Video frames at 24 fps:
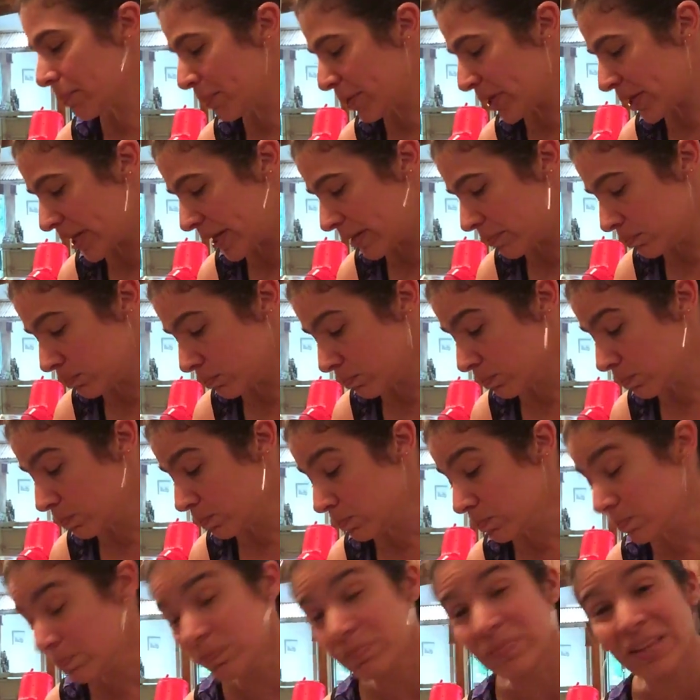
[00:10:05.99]
But
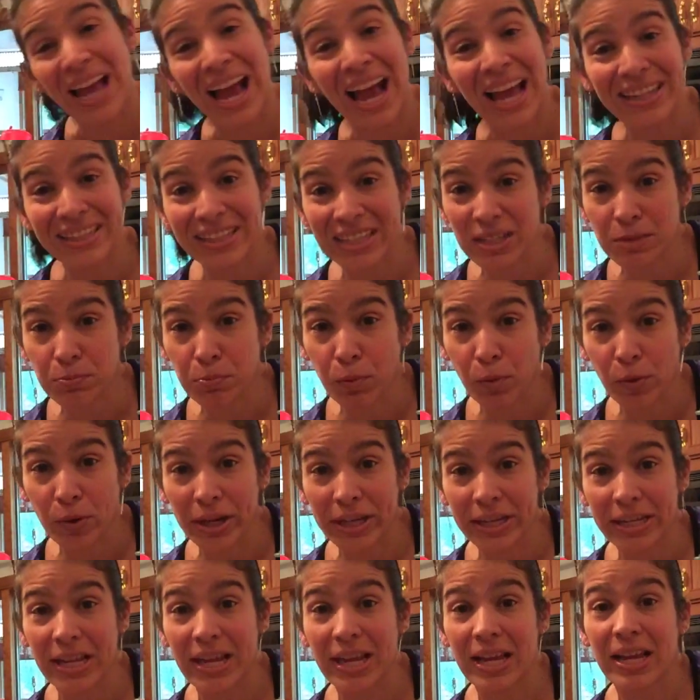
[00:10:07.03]
at this
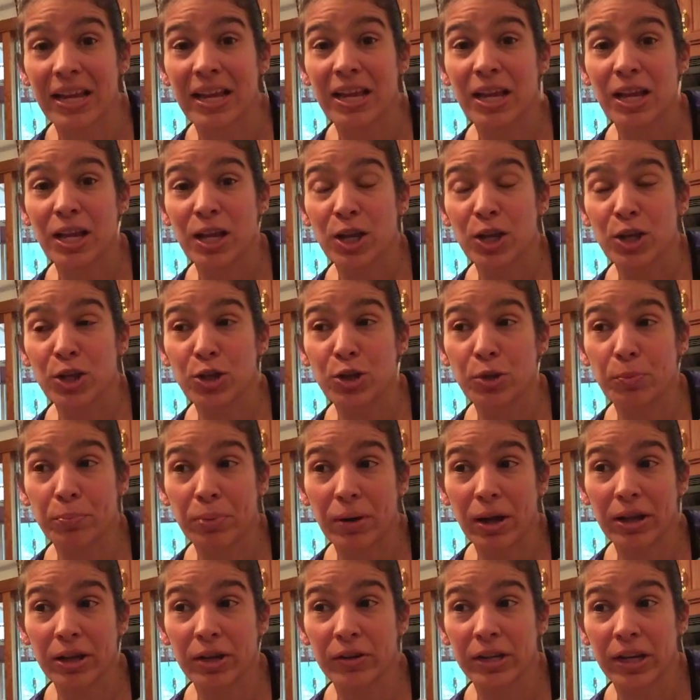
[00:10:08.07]
point, you're
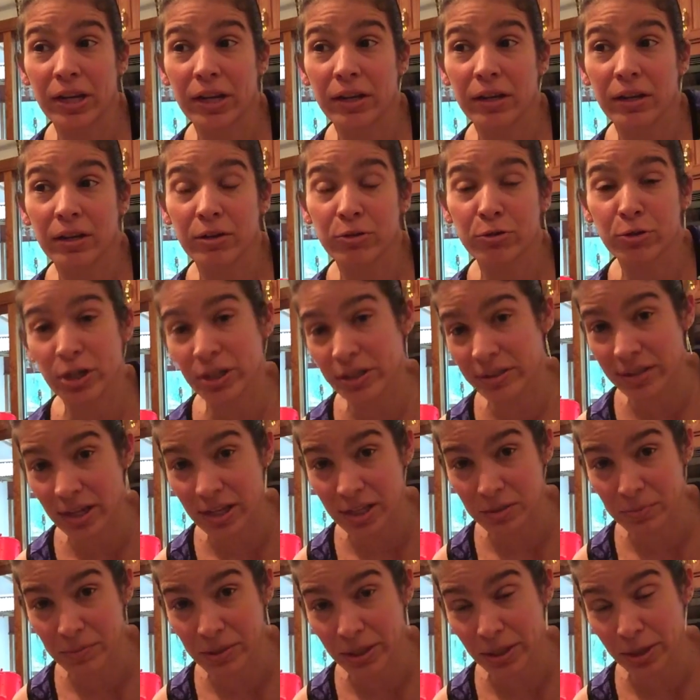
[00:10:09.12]
probably going to
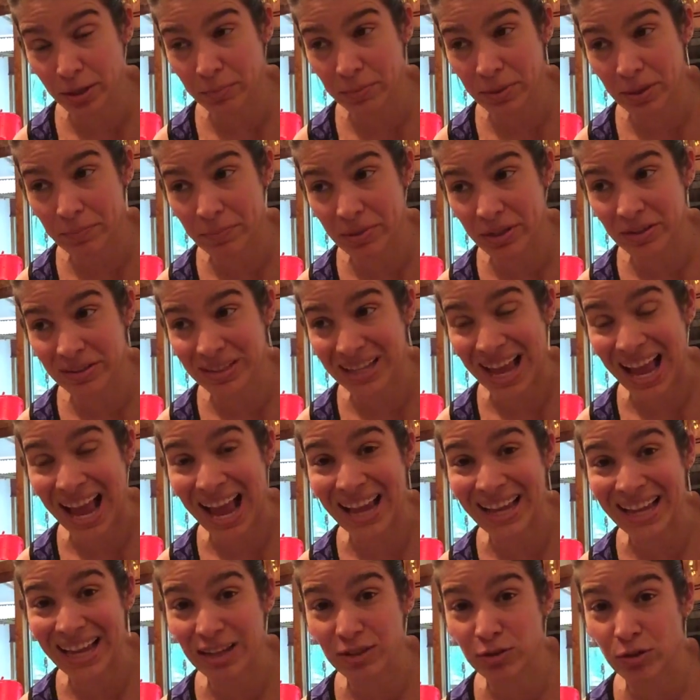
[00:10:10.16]
criticize me a little bit because
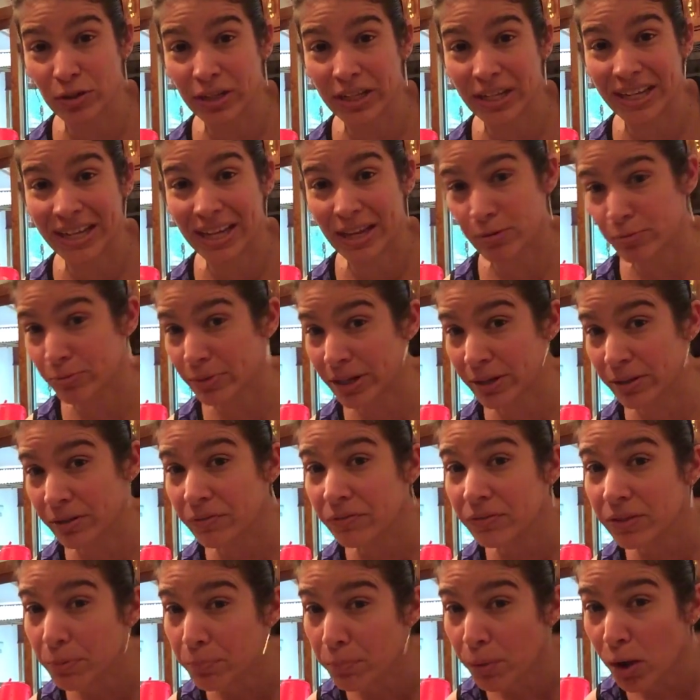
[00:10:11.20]
I actually get rid
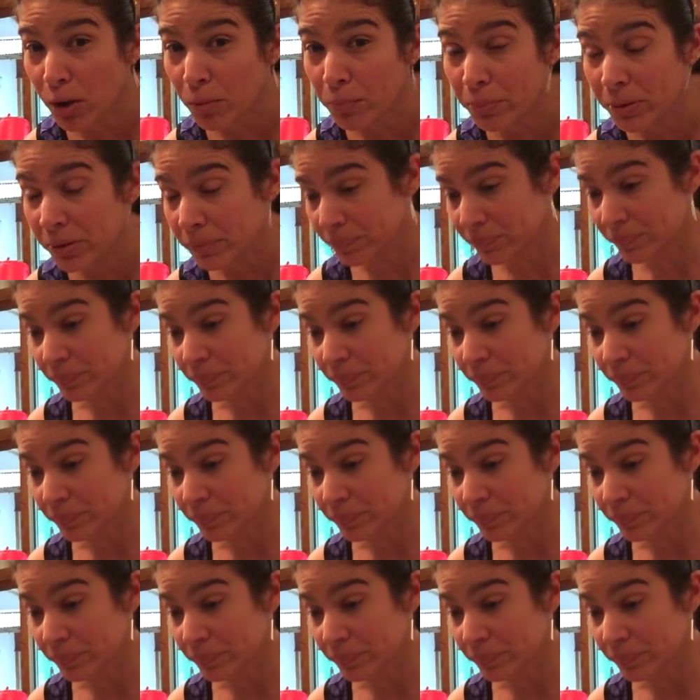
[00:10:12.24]
of the pulp.